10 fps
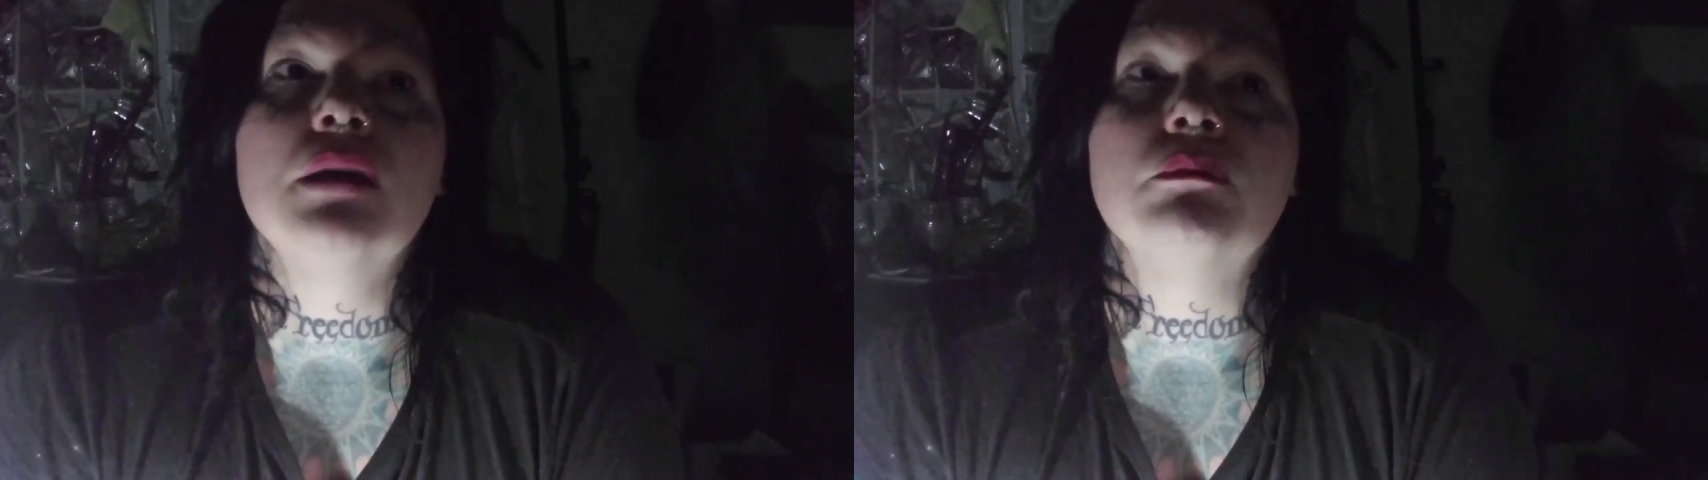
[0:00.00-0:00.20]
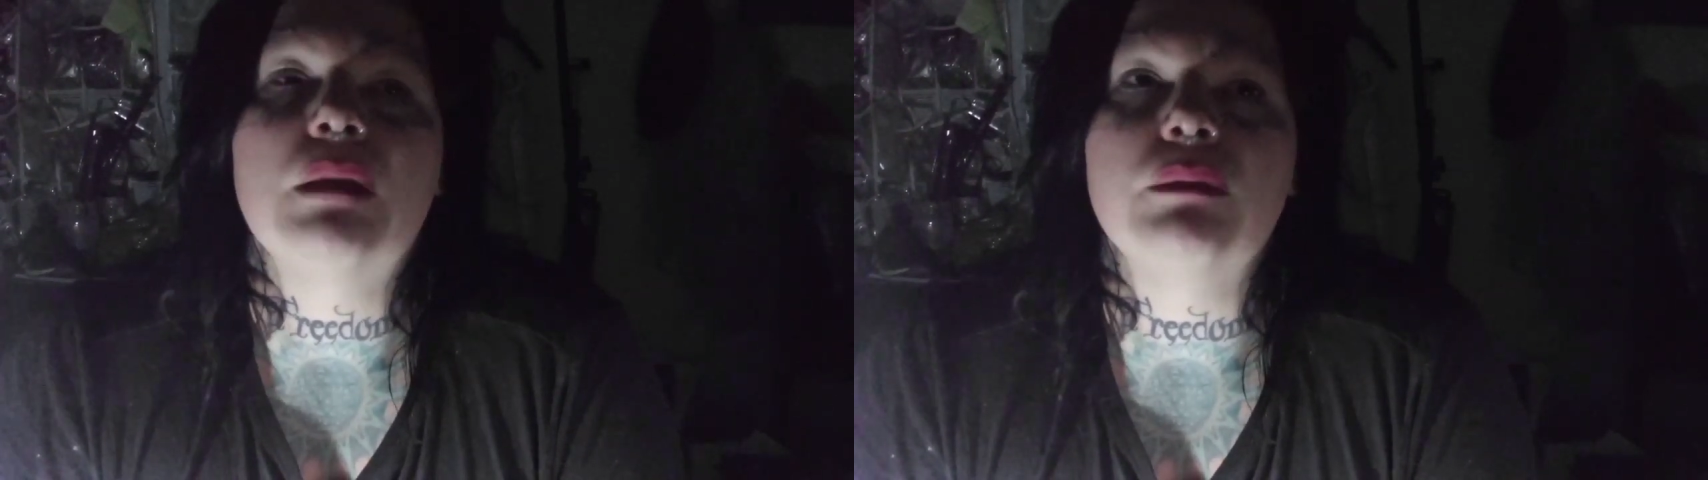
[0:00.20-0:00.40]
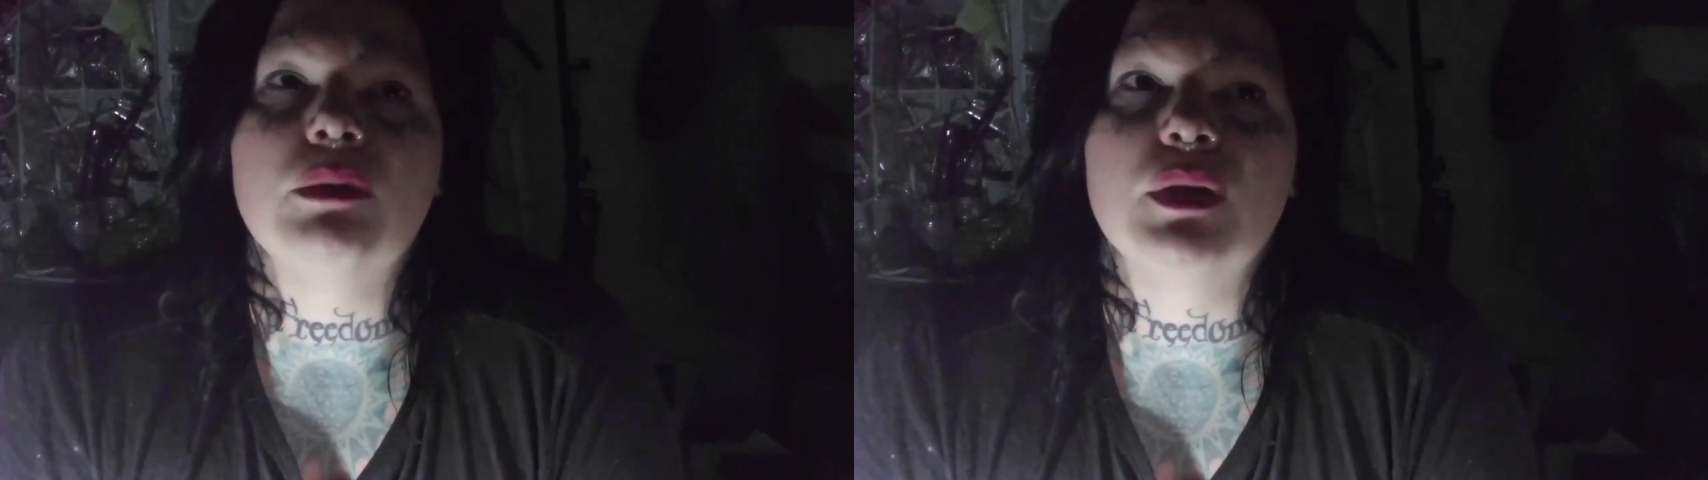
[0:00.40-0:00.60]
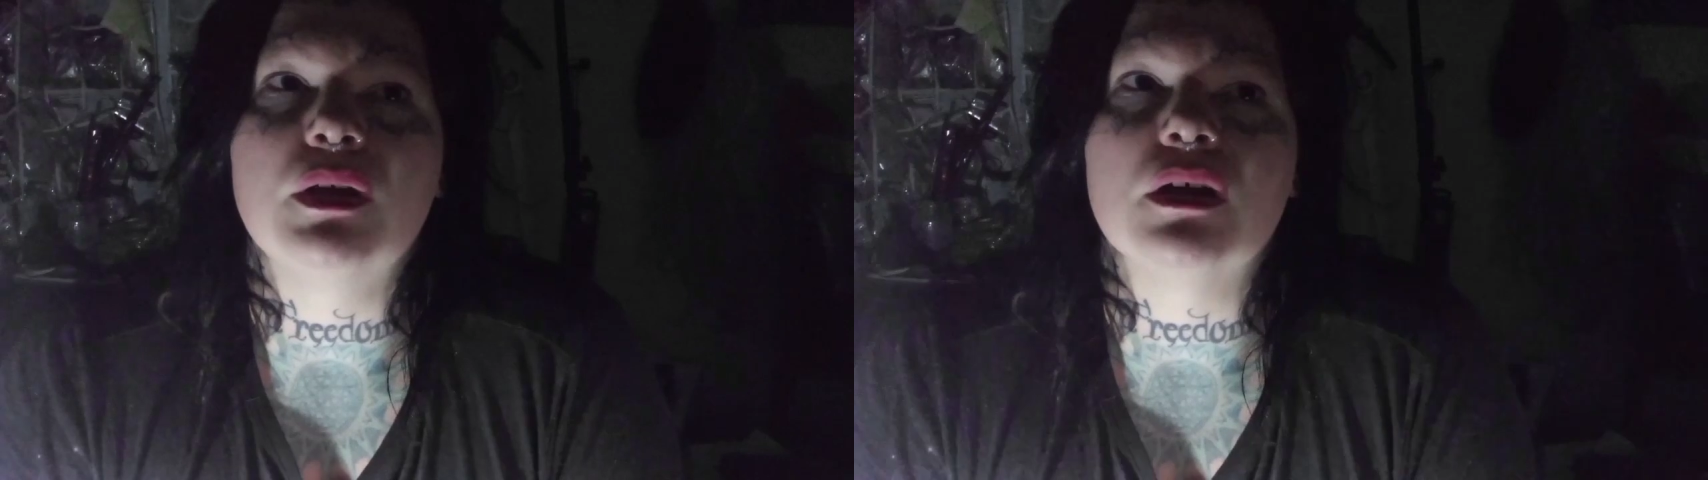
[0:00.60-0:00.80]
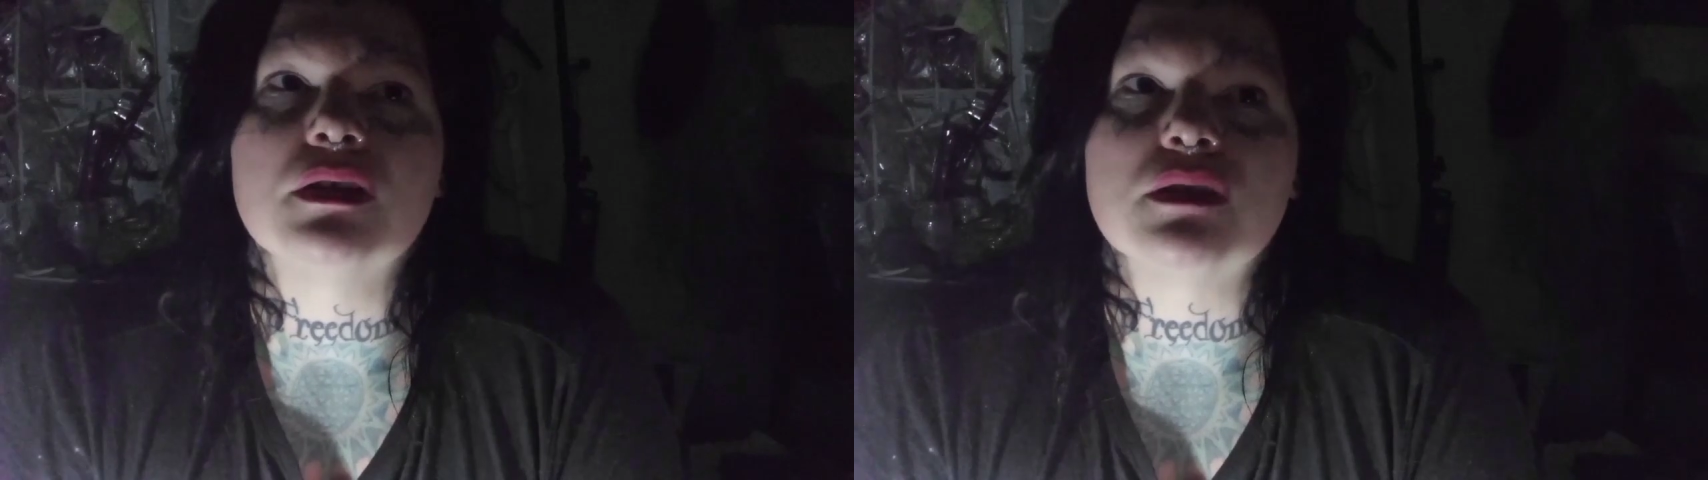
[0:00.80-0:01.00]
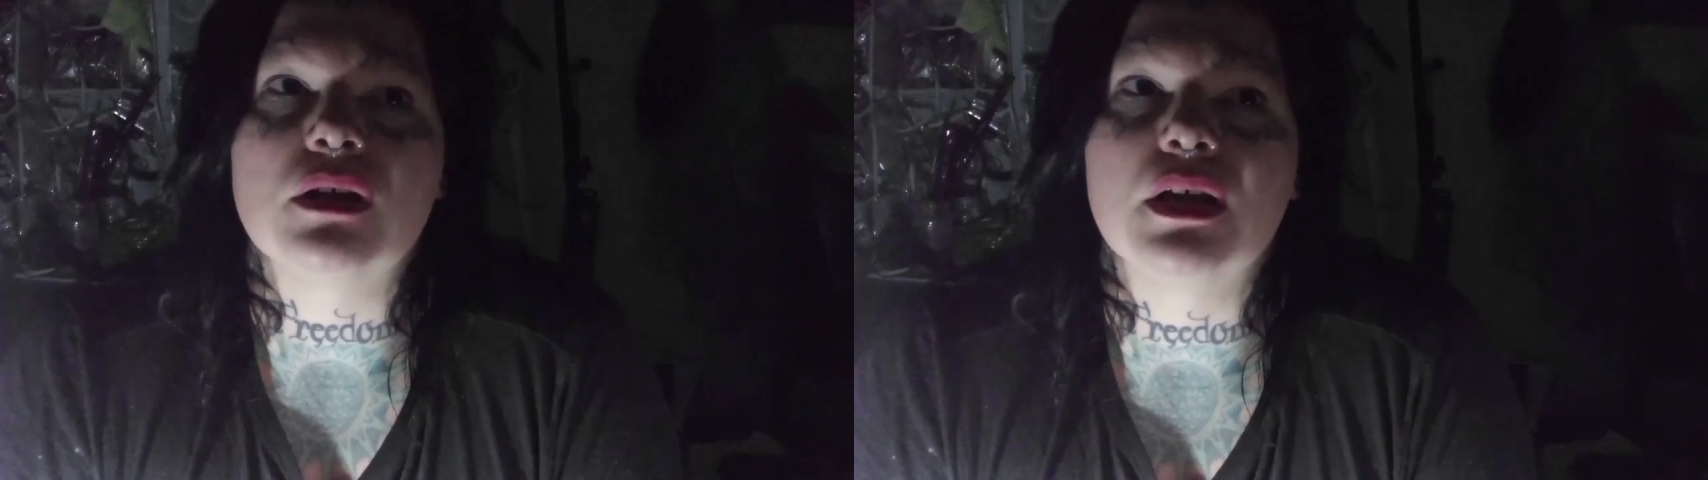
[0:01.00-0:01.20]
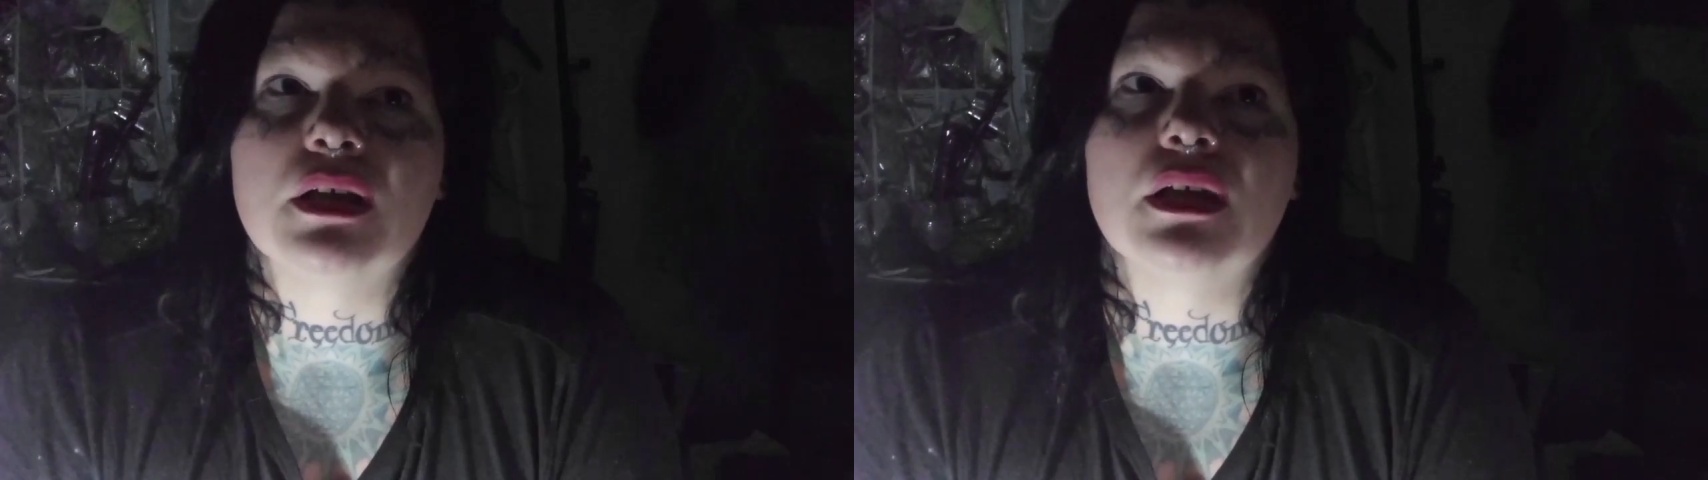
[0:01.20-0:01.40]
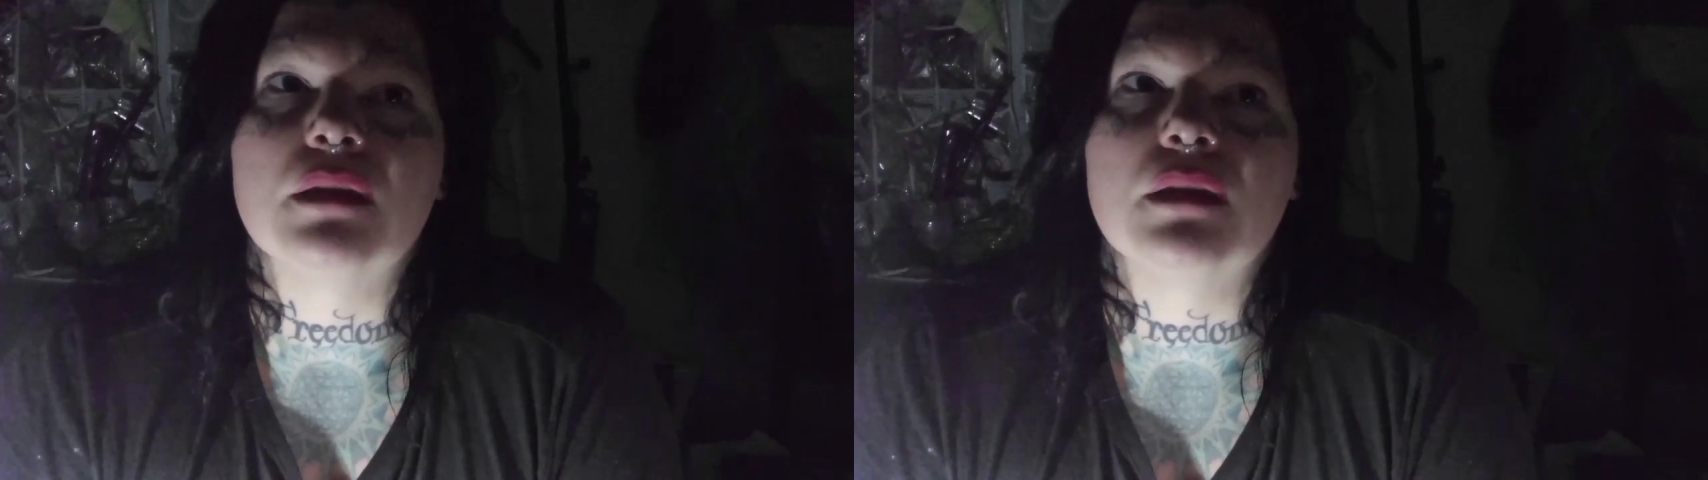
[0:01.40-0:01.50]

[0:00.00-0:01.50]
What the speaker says: Maybe because I